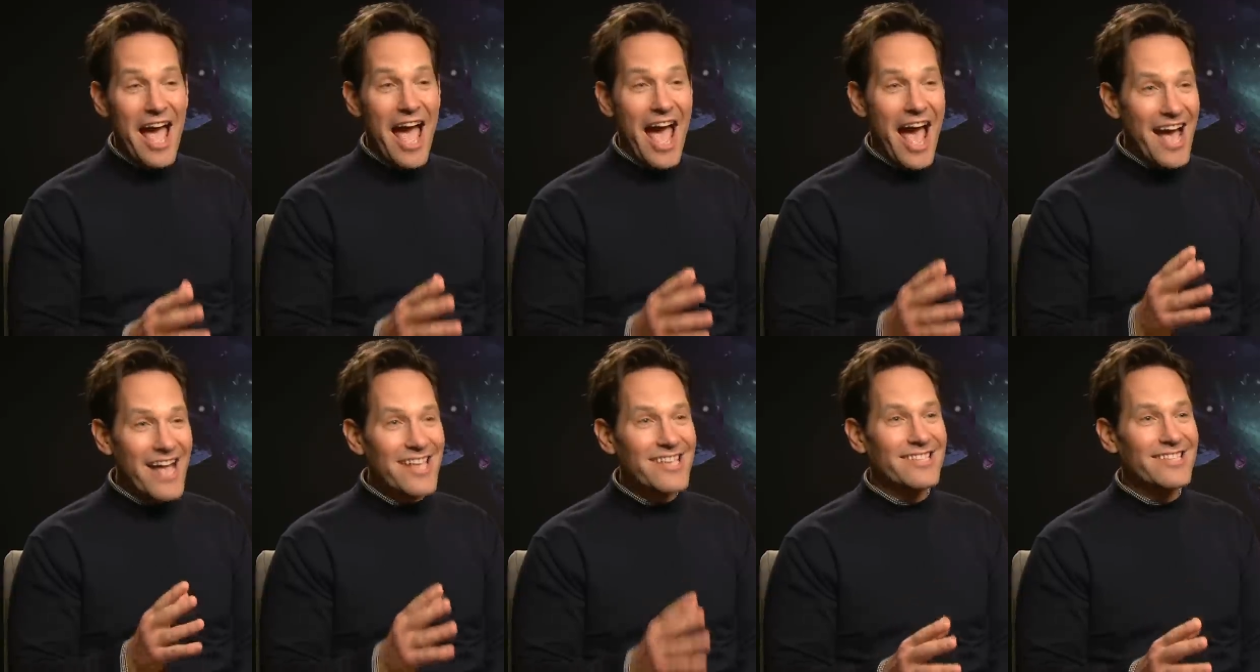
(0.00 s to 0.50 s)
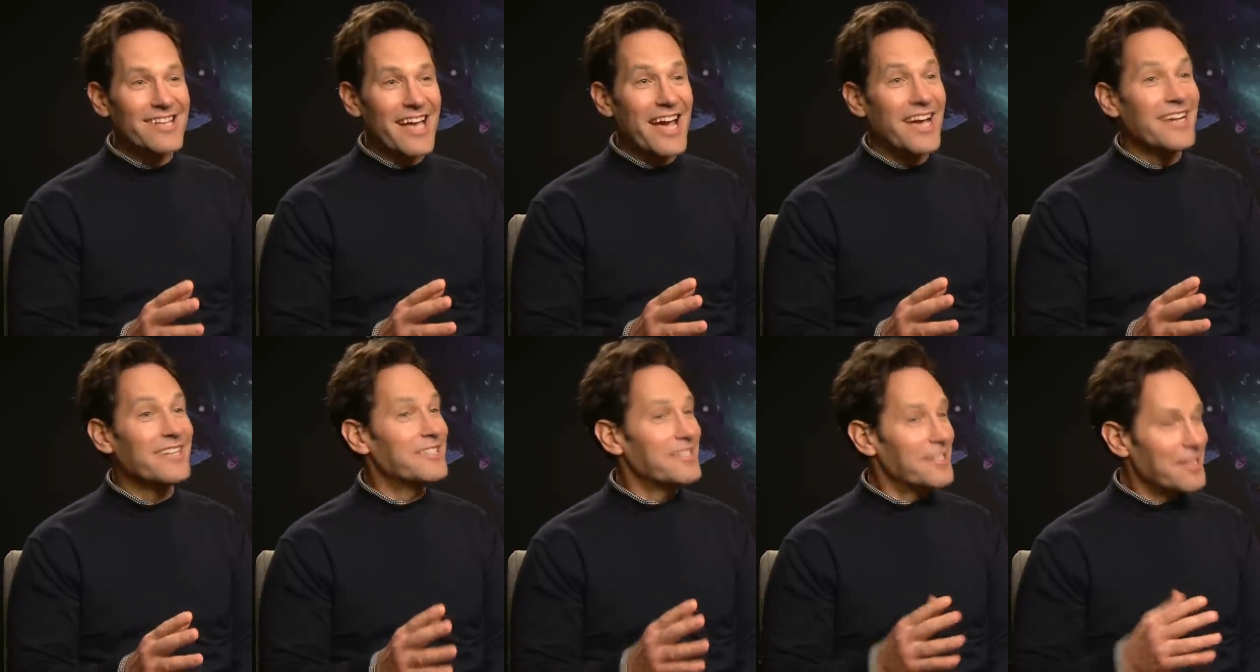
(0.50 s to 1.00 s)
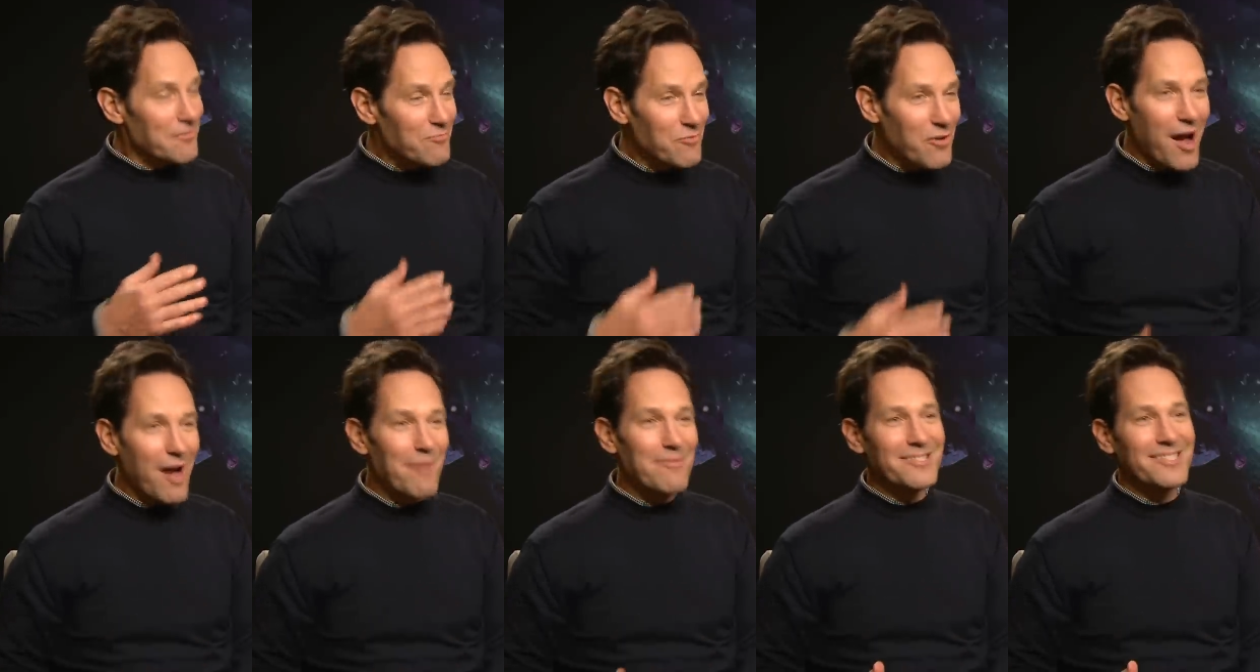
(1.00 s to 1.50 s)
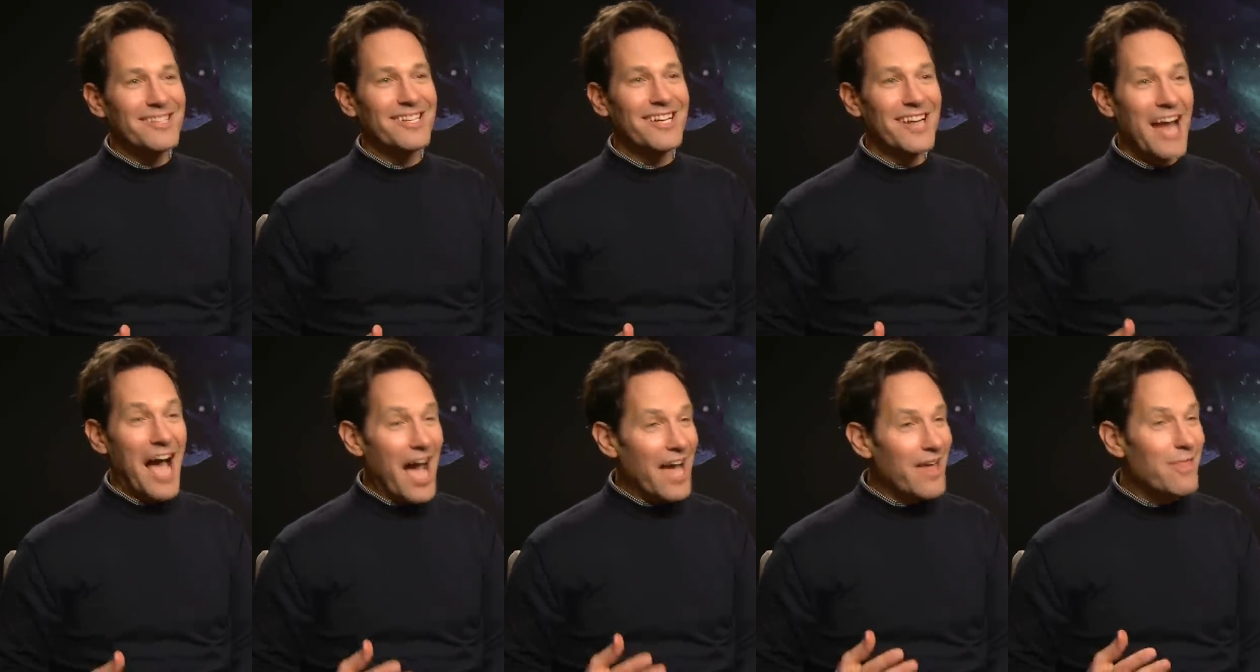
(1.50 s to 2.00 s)
as a Tim Robinson,
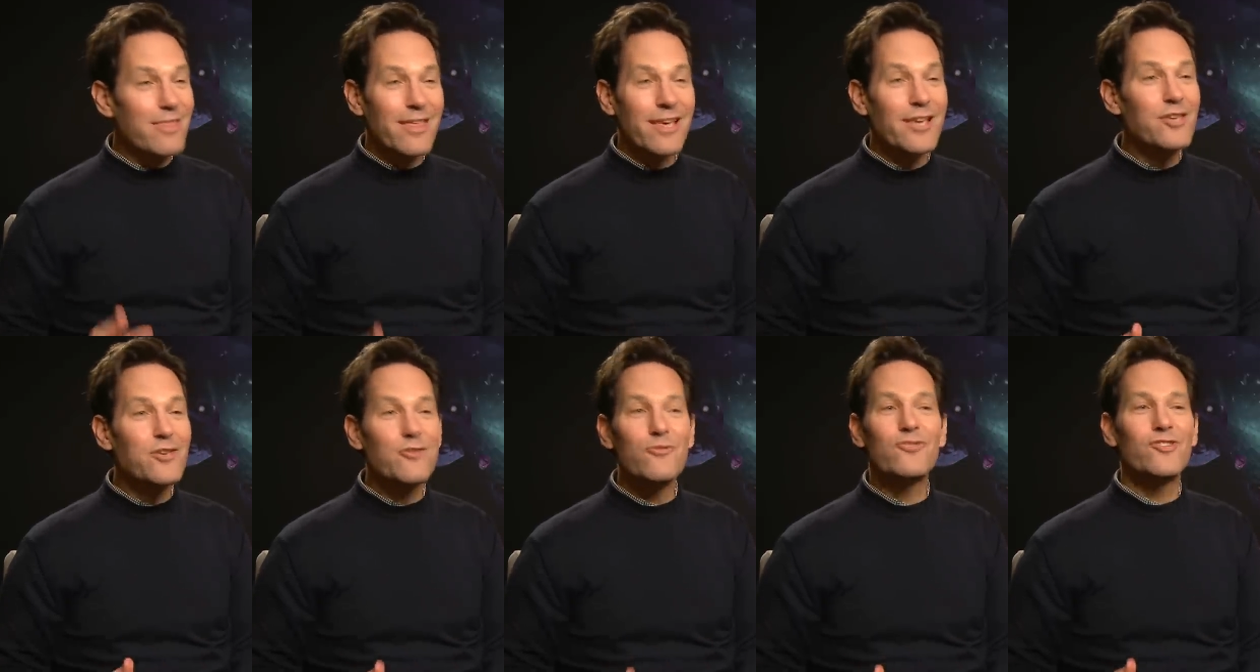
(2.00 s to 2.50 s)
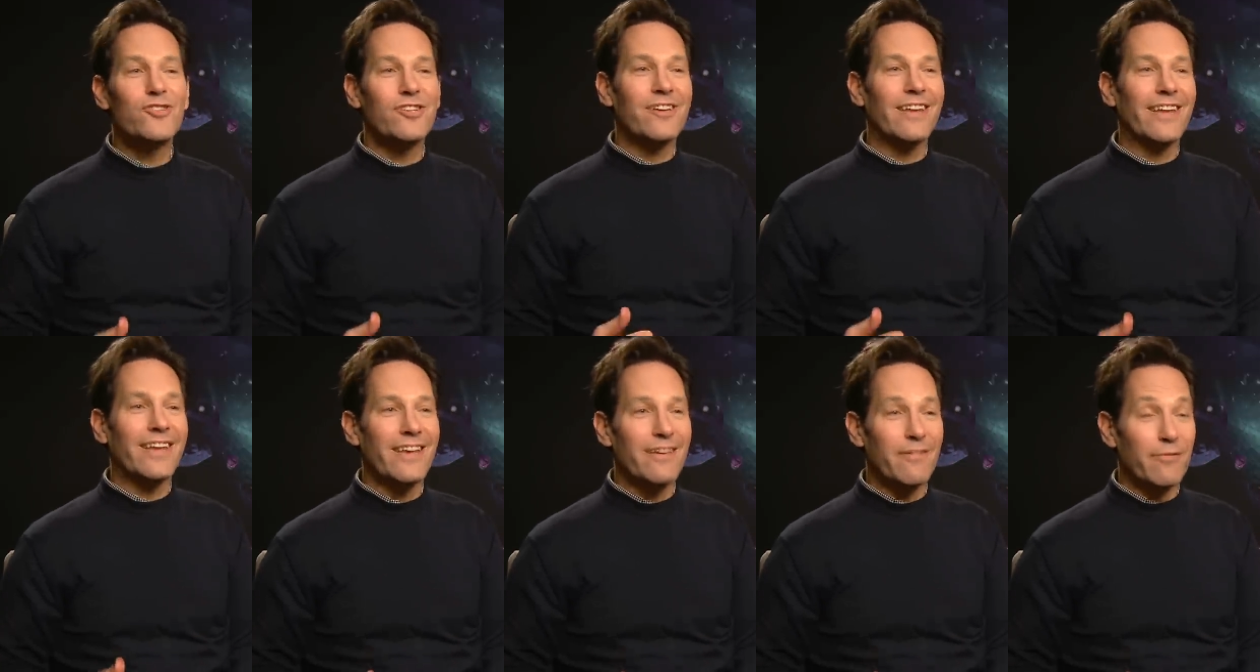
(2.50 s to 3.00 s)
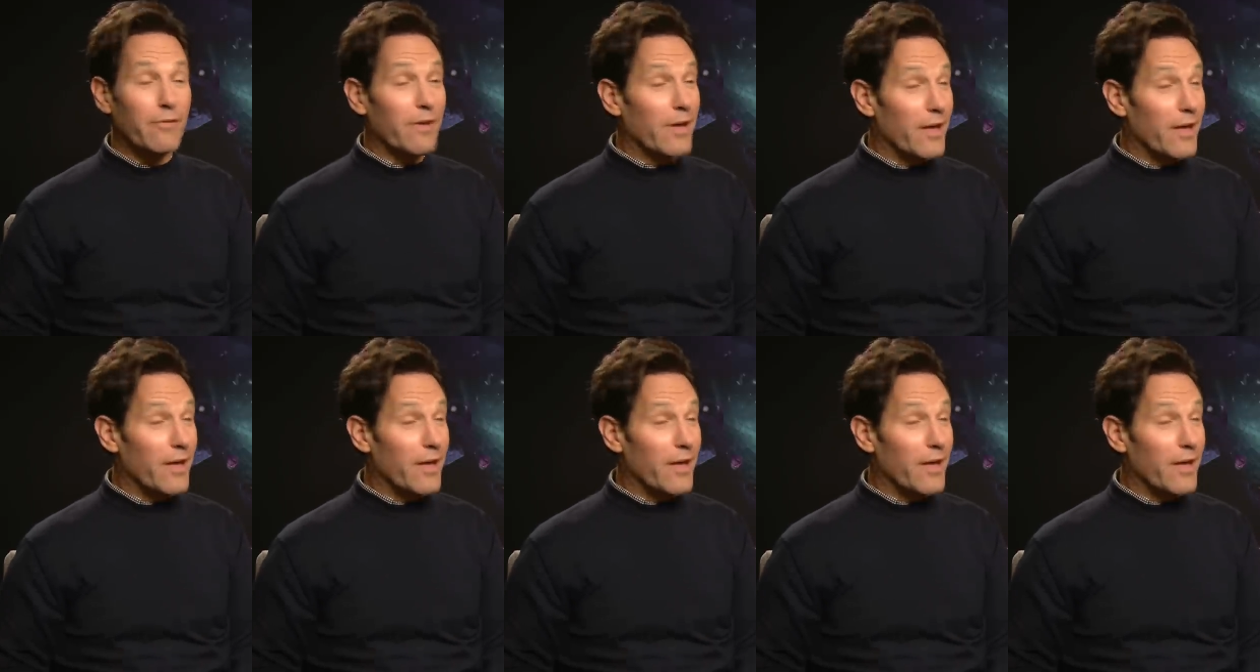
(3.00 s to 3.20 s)
I Think You Should Leave